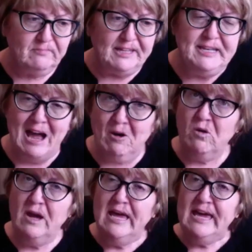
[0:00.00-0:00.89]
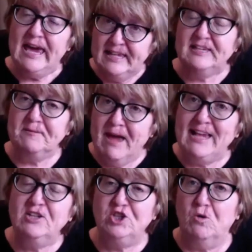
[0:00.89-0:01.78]
Now, in
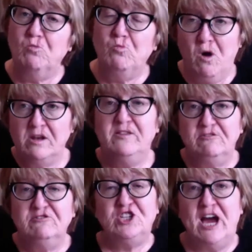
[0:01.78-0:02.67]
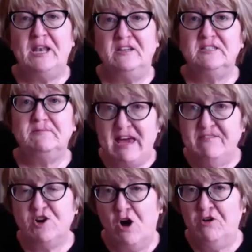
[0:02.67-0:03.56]
dementia, one of those channels may have
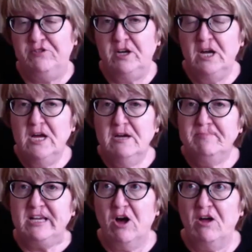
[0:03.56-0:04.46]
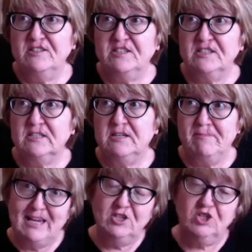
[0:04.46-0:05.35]
gone because
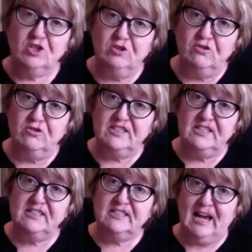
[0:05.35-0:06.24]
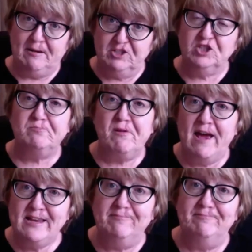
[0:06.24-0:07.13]
dementia causes damage to the
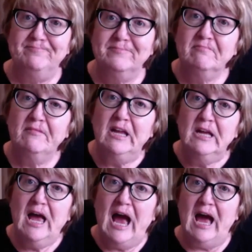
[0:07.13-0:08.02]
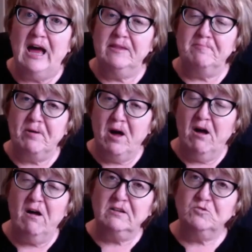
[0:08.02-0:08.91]
brain. And the
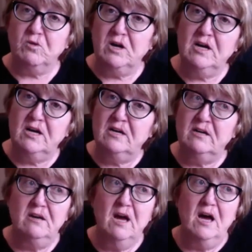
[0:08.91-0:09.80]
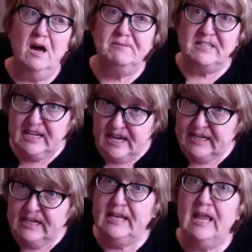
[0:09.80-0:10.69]
part where a
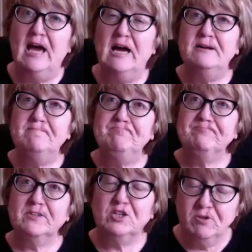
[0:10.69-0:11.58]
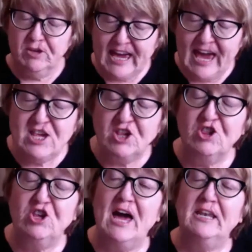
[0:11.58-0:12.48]
particular communication
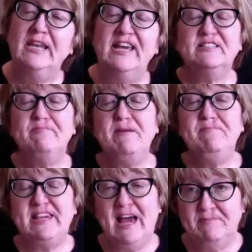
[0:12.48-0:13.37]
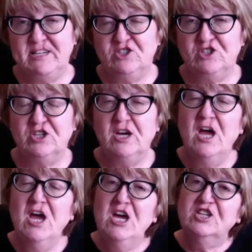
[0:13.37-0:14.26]
channel is may be damaged.
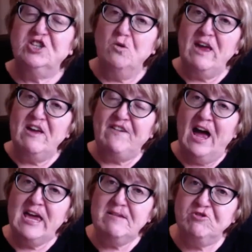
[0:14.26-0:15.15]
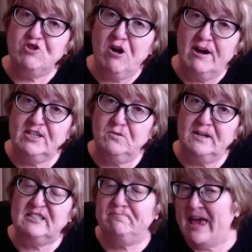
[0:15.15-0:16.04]
So if I'm trying
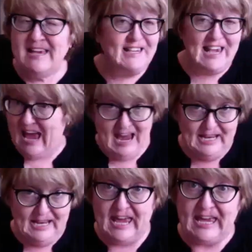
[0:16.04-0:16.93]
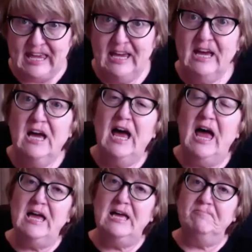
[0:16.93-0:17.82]
explain to Annie
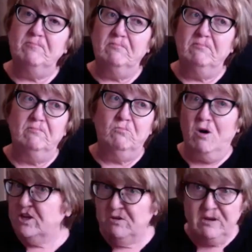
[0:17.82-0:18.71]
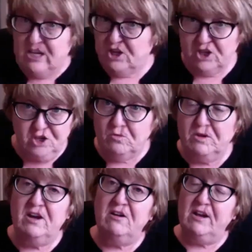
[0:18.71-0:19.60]
what you need to do with
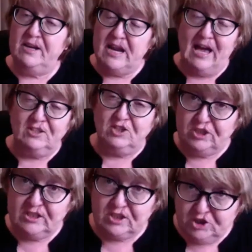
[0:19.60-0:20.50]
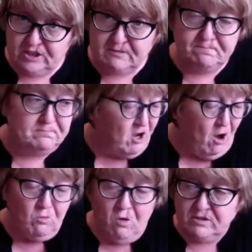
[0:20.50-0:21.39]
her and she's
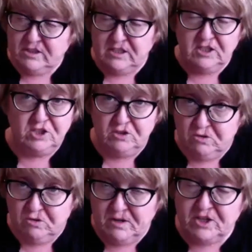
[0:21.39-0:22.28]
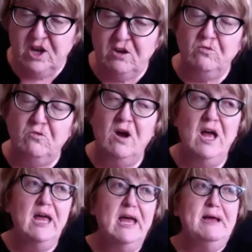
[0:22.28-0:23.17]
not wanting to do it with you,
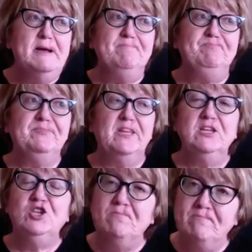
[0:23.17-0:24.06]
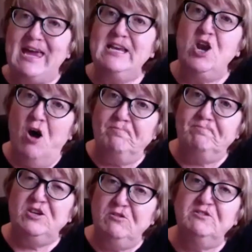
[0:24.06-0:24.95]
you may not be
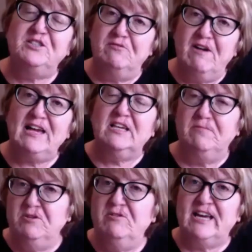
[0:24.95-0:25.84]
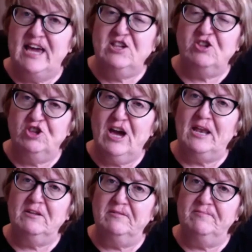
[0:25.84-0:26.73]
using the right communication
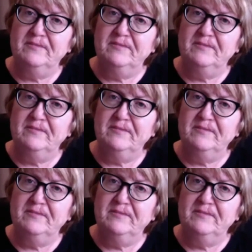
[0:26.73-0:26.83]
channel.